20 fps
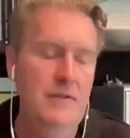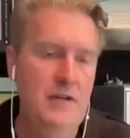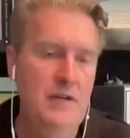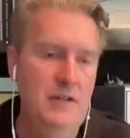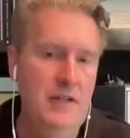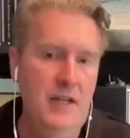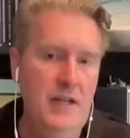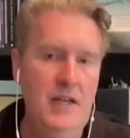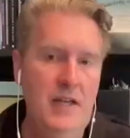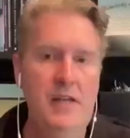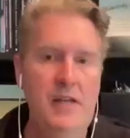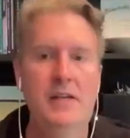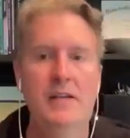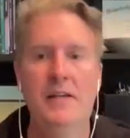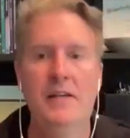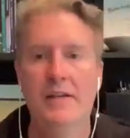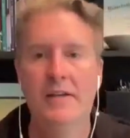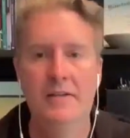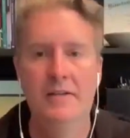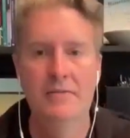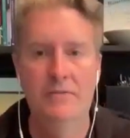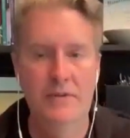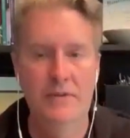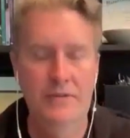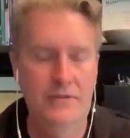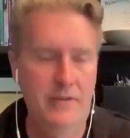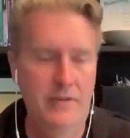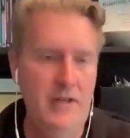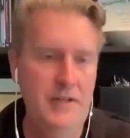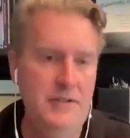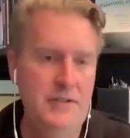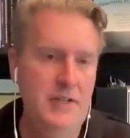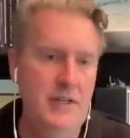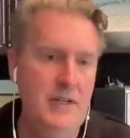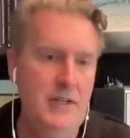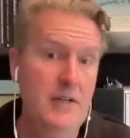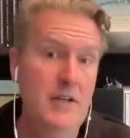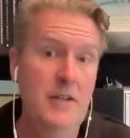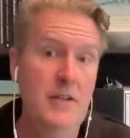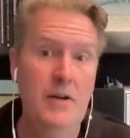of the RDA. With lunch,
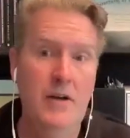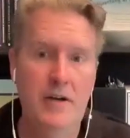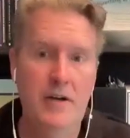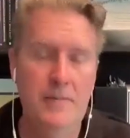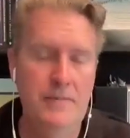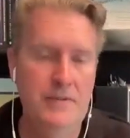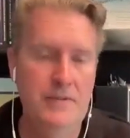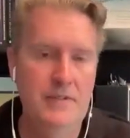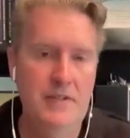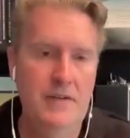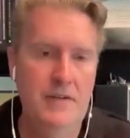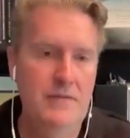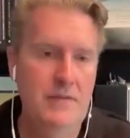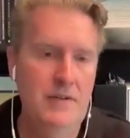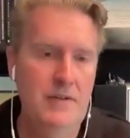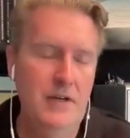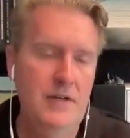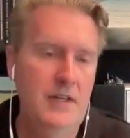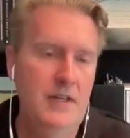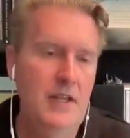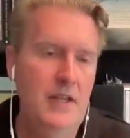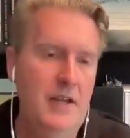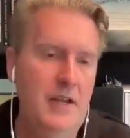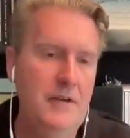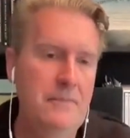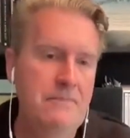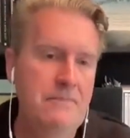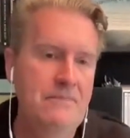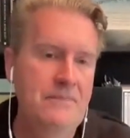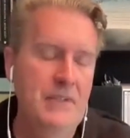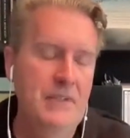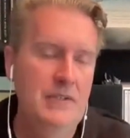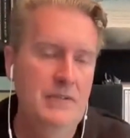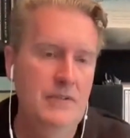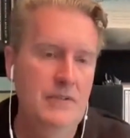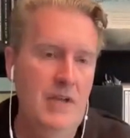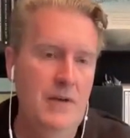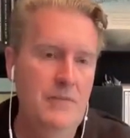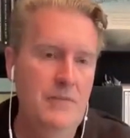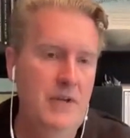take another 100% of the RDA.
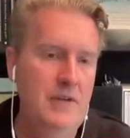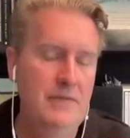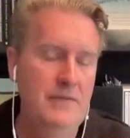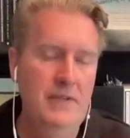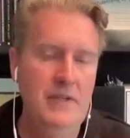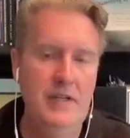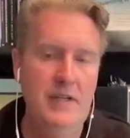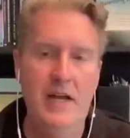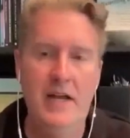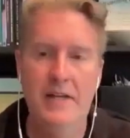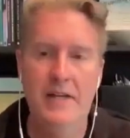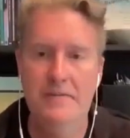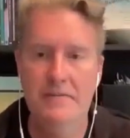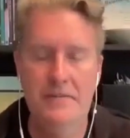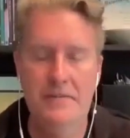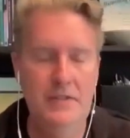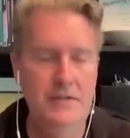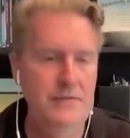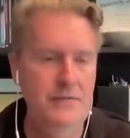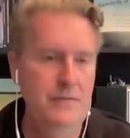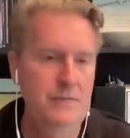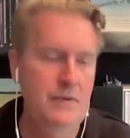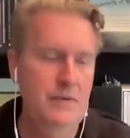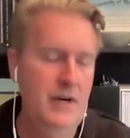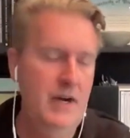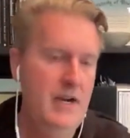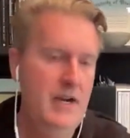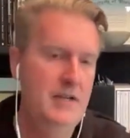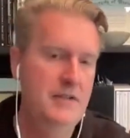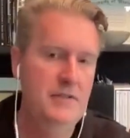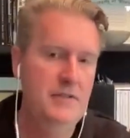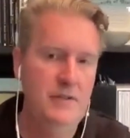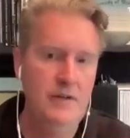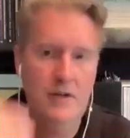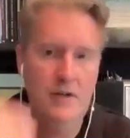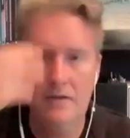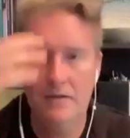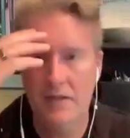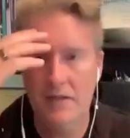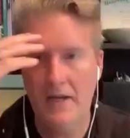So that way, if they got different brands or,
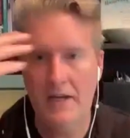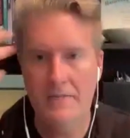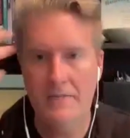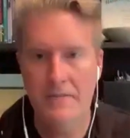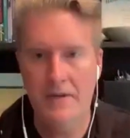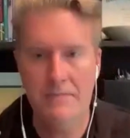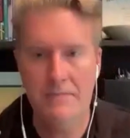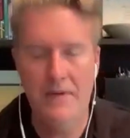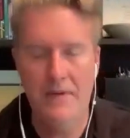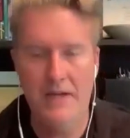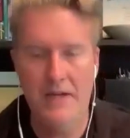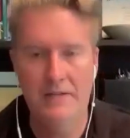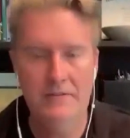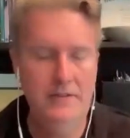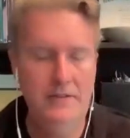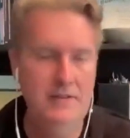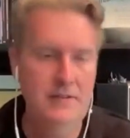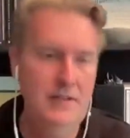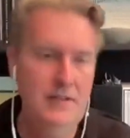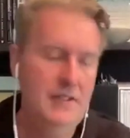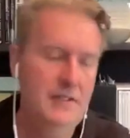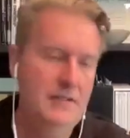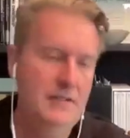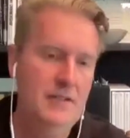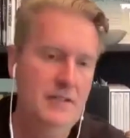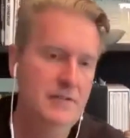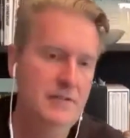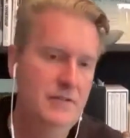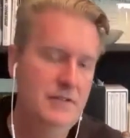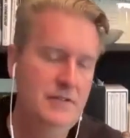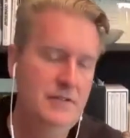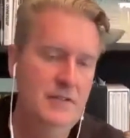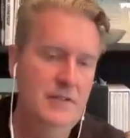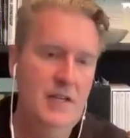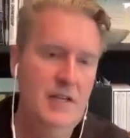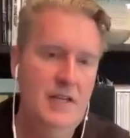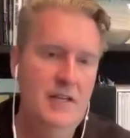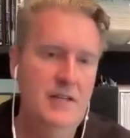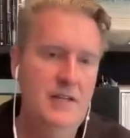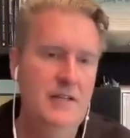oh God, I bought biglycinate instead of
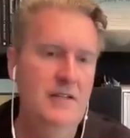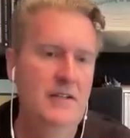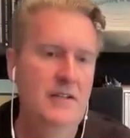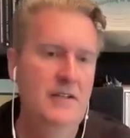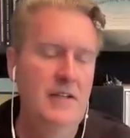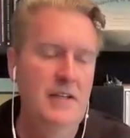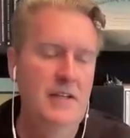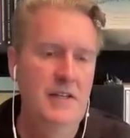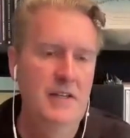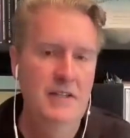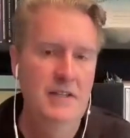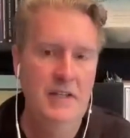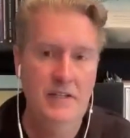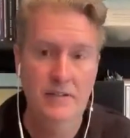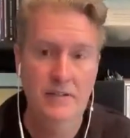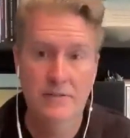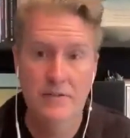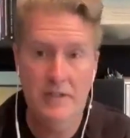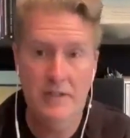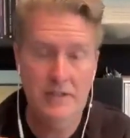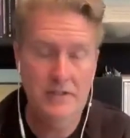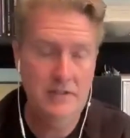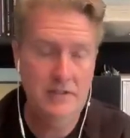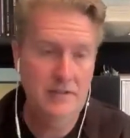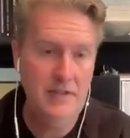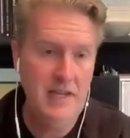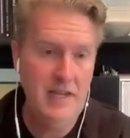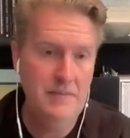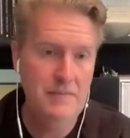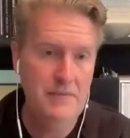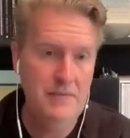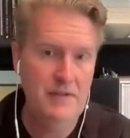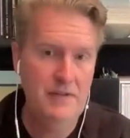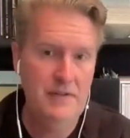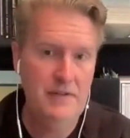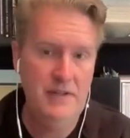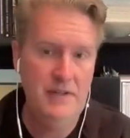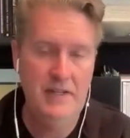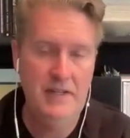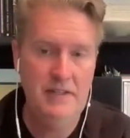glycinate, and they could look at the
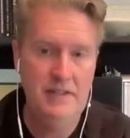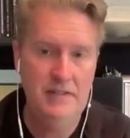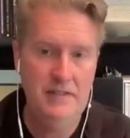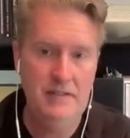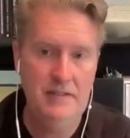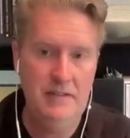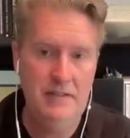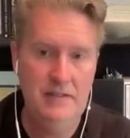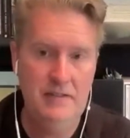label and